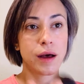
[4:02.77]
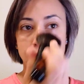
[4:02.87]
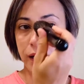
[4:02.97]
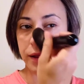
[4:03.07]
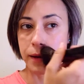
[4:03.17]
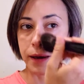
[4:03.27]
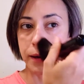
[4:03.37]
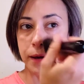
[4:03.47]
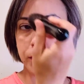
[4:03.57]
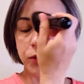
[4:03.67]
then
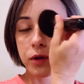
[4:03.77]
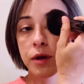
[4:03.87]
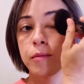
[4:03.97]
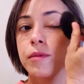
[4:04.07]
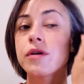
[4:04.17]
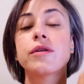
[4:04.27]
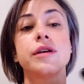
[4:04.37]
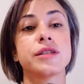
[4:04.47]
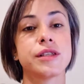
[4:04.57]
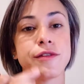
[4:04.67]
it will
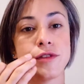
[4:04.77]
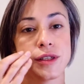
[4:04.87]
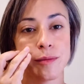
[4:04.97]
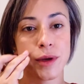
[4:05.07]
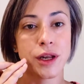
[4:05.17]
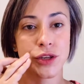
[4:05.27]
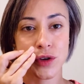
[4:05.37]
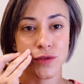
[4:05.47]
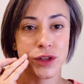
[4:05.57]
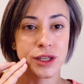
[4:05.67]
increase the visibility
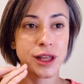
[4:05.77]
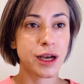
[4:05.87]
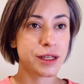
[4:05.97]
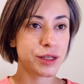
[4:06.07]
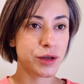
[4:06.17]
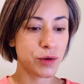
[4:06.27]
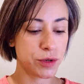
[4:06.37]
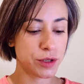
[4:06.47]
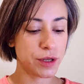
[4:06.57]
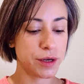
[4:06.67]
of these lines
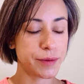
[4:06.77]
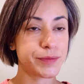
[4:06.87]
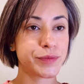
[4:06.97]
around the